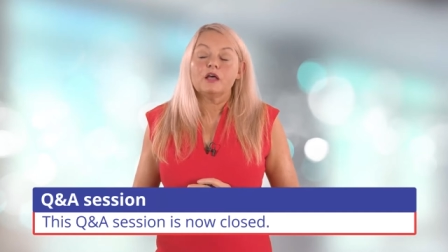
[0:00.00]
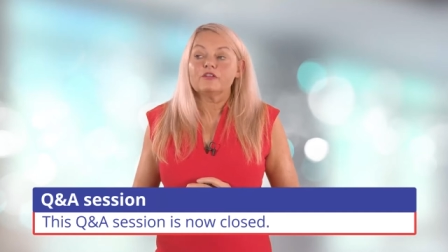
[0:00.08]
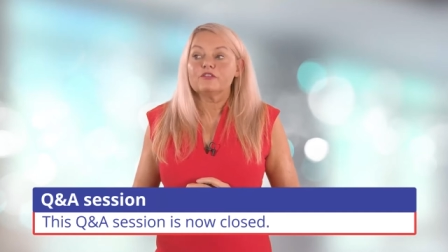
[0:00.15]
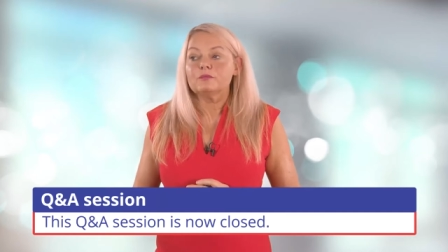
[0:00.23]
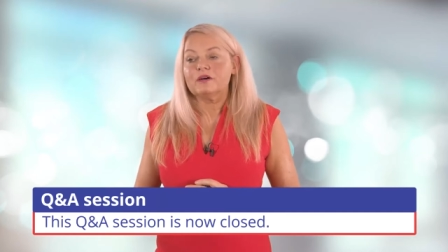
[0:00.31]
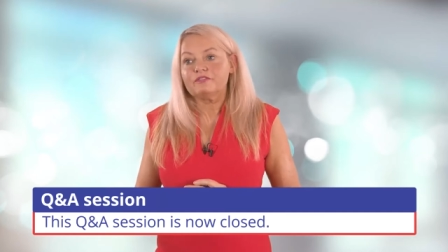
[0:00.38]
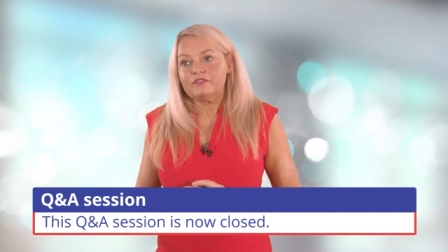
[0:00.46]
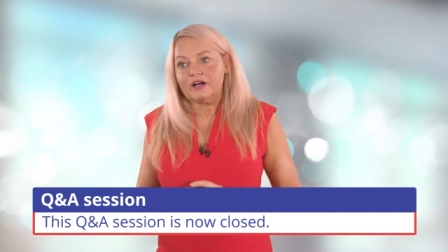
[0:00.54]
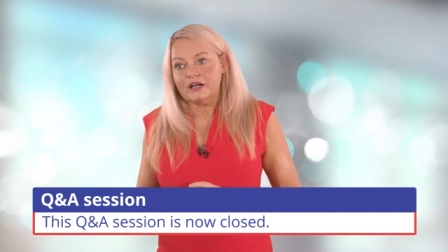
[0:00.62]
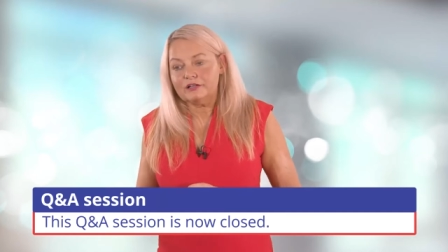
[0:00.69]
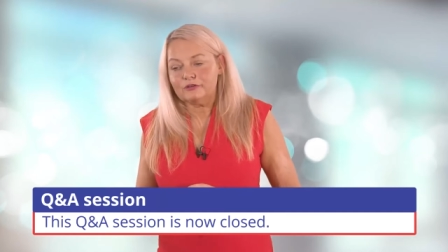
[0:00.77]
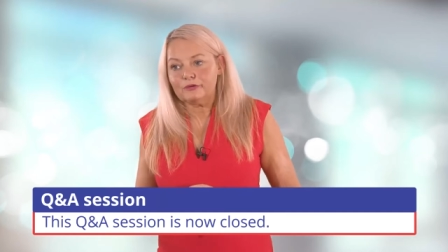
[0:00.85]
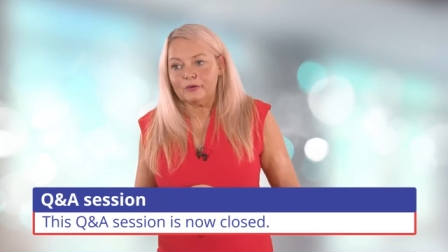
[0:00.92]
So my
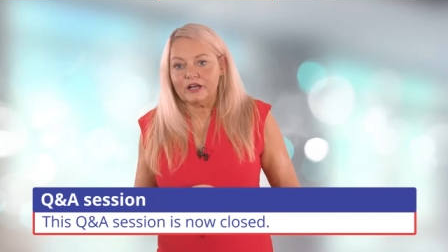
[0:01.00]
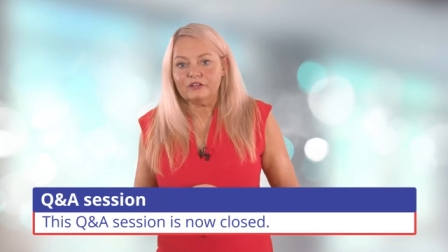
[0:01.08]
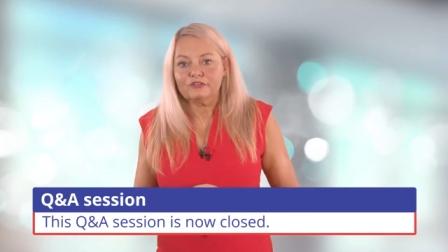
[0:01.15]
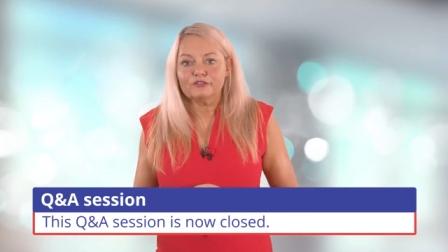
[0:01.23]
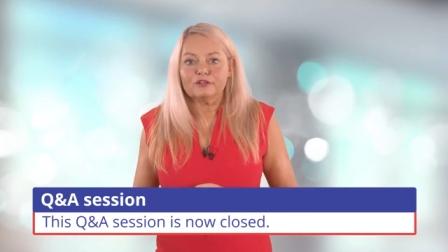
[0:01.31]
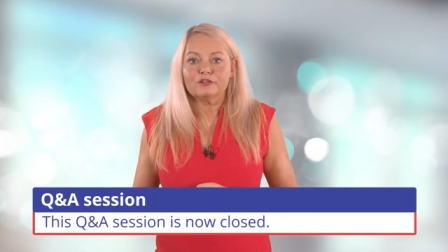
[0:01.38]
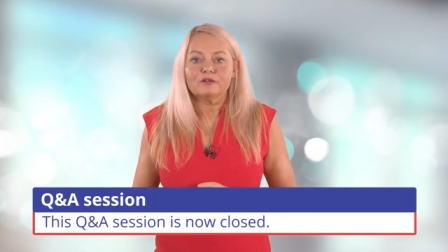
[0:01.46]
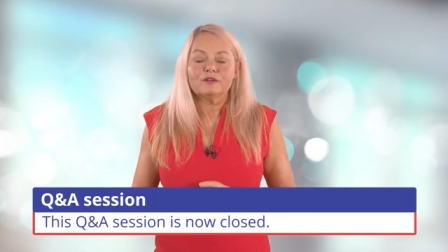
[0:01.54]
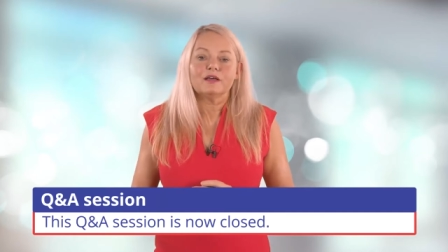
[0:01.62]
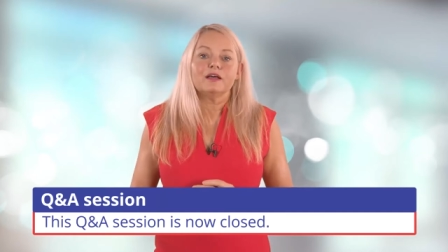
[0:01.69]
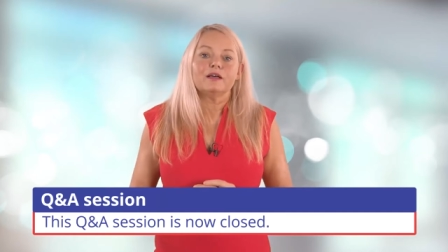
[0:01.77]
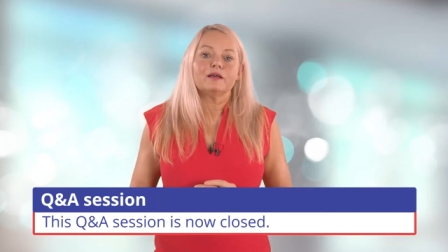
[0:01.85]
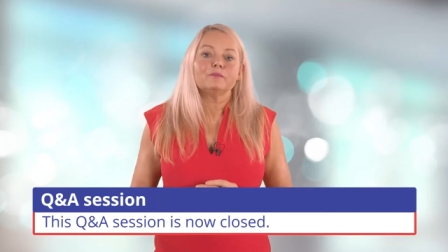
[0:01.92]
final question,
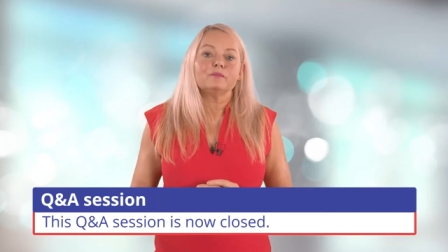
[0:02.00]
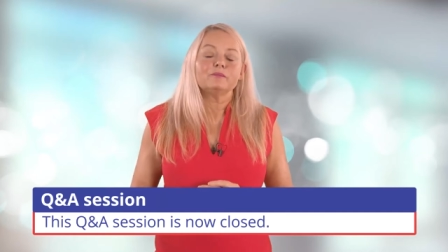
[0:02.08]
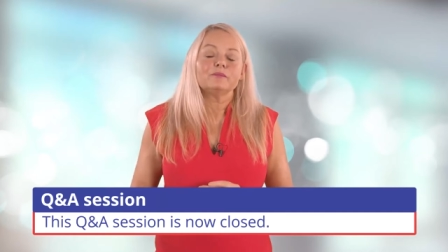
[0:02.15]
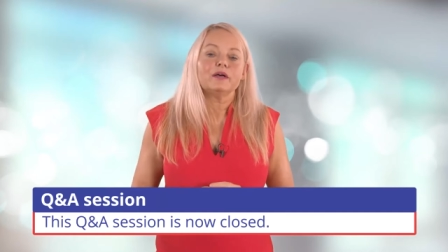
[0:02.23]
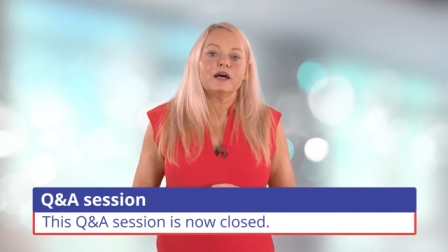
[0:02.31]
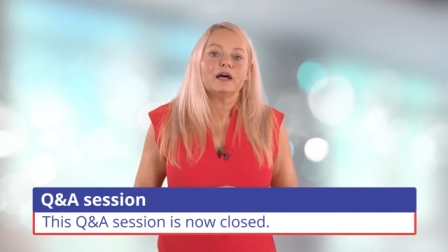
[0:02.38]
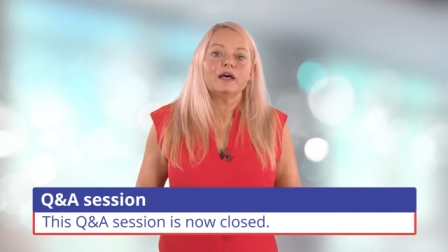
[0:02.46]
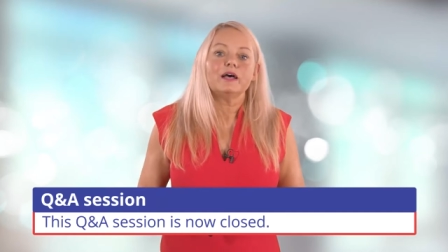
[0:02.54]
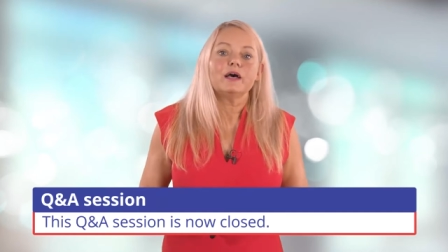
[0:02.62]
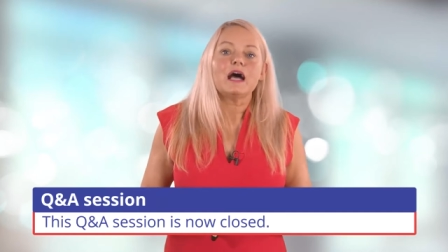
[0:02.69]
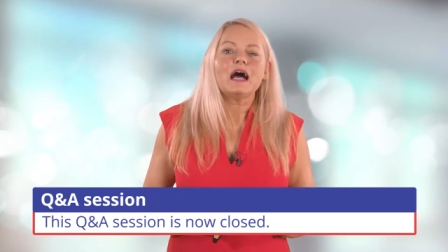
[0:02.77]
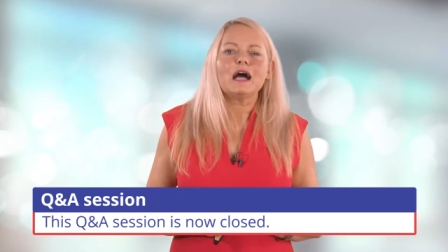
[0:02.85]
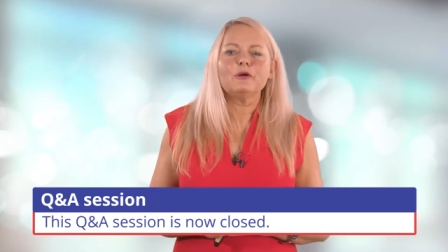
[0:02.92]
um, uh,
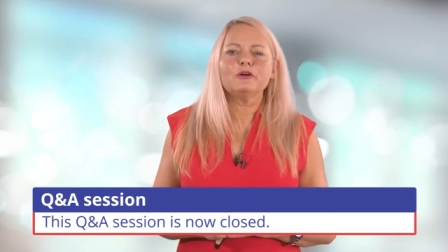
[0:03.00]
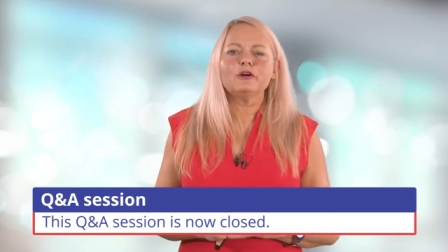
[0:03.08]
how